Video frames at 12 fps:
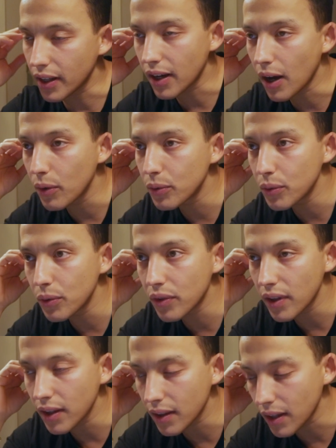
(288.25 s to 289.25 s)
and how do you
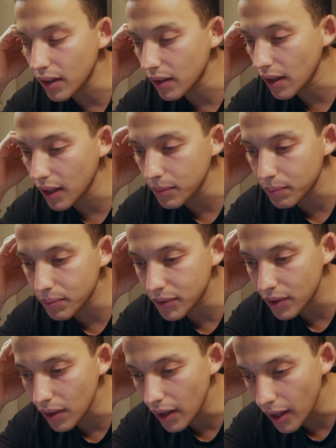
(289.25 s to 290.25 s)
think it can
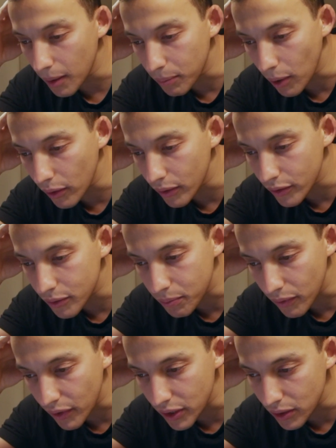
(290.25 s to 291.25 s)
help others
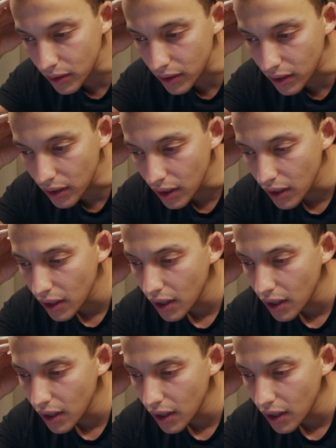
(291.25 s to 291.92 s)
professionally?